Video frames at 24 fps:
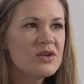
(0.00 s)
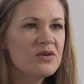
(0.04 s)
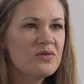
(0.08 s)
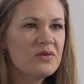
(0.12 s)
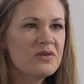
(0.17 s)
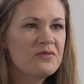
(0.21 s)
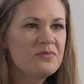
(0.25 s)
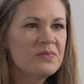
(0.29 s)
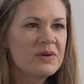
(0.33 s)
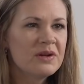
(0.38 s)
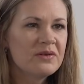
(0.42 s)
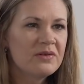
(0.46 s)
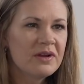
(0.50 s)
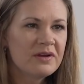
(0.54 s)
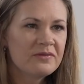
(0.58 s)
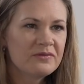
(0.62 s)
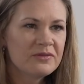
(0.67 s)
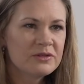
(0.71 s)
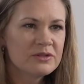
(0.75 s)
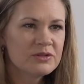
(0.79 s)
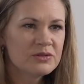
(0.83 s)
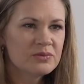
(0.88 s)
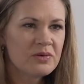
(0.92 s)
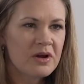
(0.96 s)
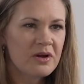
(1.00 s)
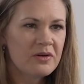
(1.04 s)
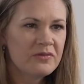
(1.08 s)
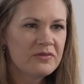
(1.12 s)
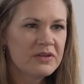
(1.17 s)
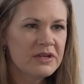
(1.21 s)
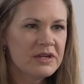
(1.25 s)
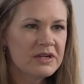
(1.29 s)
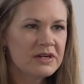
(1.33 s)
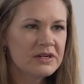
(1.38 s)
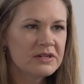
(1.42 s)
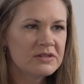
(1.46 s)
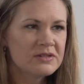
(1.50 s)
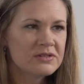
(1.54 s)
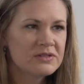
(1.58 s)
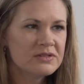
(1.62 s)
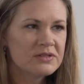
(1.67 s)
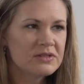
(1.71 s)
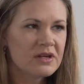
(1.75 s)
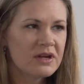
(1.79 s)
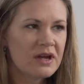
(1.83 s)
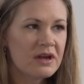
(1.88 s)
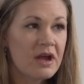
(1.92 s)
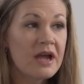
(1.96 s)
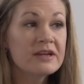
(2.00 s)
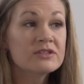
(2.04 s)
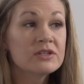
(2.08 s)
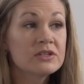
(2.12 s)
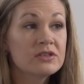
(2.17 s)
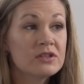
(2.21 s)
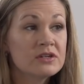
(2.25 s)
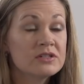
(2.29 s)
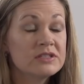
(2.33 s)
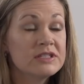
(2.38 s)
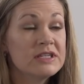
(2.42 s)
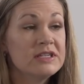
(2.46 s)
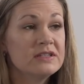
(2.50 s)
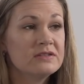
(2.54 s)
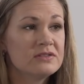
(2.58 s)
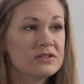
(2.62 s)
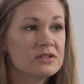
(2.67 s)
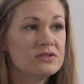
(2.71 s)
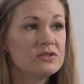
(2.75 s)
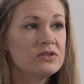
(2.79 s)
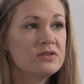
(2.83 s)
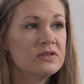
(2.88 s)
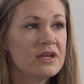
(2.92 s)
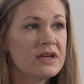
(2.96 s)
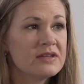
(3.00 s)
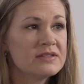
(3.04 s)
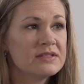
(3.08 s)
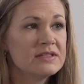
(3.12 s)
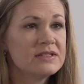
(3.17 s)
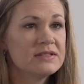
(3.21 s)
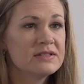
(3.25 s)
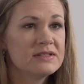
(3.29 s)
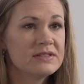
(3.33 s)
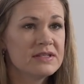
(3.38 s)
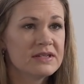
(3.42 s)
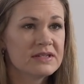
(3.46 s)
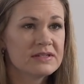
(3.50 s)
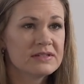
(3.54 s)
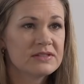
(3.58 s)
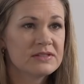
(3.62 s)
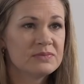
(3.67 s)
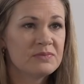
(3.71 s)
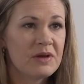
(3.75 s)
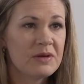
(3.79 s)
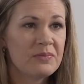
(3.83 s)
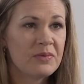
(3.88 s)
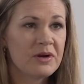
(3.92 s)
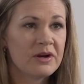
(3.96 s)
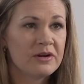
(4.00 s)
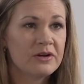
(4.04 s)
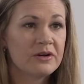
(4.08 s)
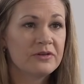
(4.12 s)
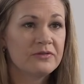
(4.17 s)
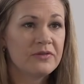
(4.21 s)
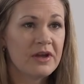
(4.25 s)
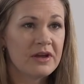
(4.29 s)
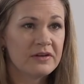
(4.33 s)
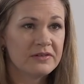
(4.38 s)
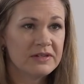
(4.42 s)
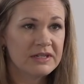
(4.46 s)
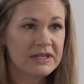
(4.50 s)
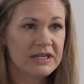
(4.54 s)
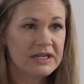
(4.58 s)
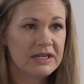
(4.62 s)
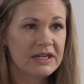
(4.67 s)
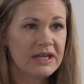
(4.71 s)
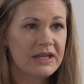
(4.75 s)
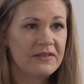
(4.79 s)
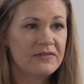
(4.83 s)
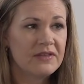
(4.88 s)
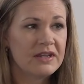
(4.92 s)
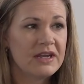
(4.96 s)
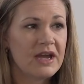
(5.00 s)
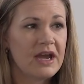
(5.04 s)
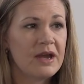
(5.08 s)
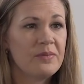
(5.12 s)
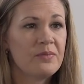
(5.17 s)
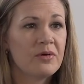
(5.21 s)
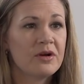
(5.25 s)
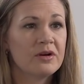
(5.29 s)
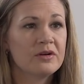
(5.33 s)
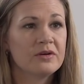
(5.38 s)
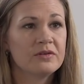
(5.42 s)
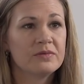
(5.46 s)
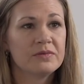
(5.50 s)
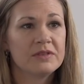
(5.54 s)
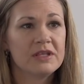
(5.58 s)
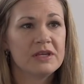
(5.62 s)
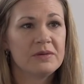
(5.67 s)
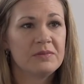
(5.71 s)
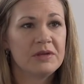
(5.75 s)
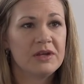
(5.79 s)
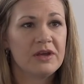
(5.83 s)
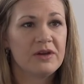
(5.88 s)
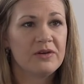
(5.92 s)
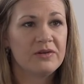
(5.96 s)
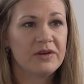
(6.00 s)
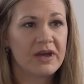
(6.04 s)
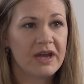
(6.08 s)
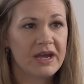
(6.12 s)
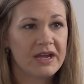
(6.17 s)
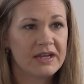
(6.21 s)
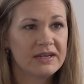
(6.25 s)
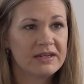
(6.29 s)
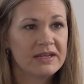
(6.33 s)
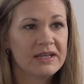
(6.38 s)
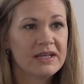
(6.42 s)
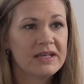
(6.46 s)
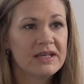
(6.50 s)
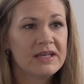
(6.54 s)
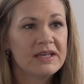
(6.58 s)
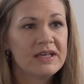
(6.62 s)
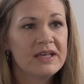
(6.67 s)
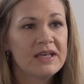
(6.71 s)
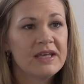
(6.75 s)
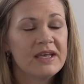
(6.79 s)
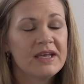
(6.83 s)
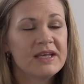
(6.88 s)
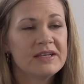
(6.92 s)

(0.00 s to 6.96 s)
So we've been around for 12 years, uh, actually 13. So 2006, my partner founded it, and then I partnered with him in 09. Okay.